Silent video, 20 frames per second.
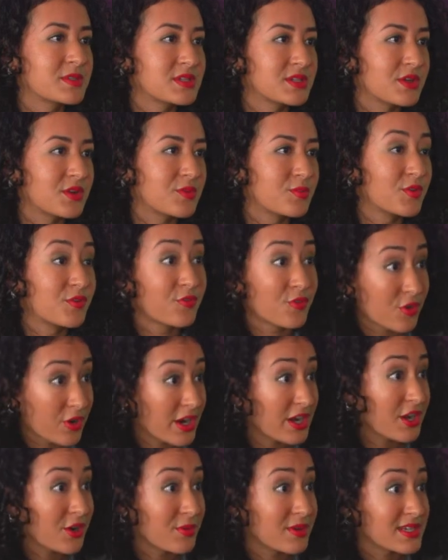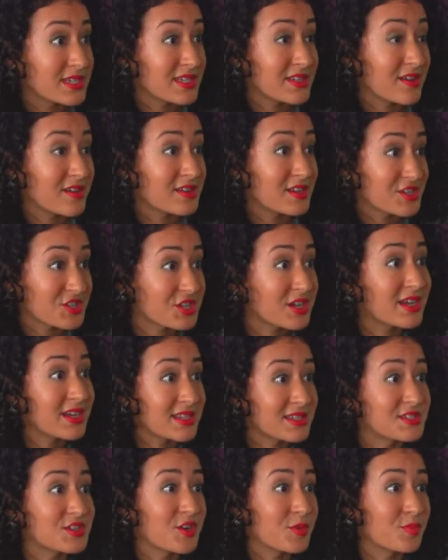So before I go into the audition, I
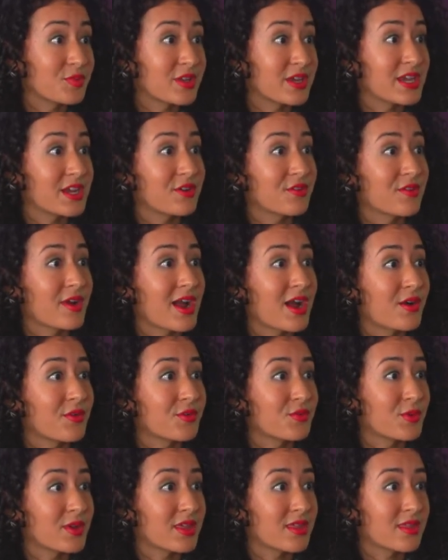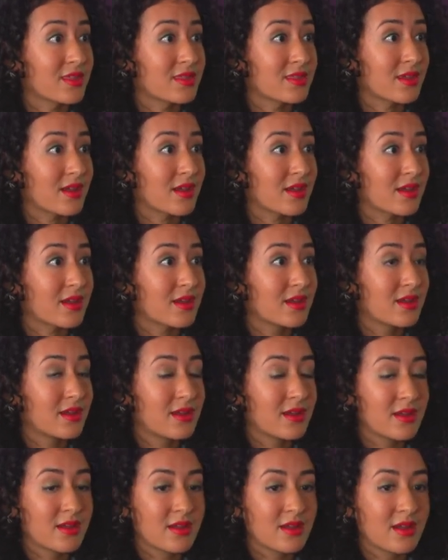can start playing around with, uh,
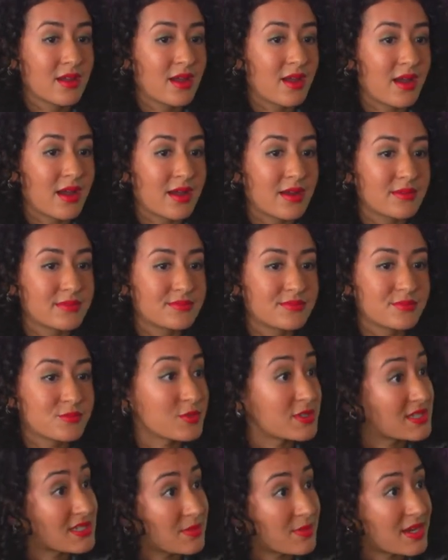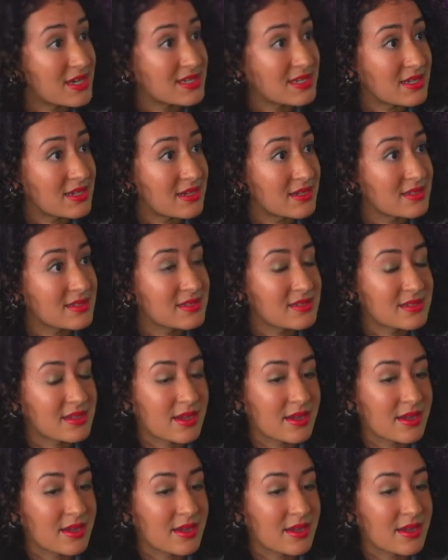um, with some ideas.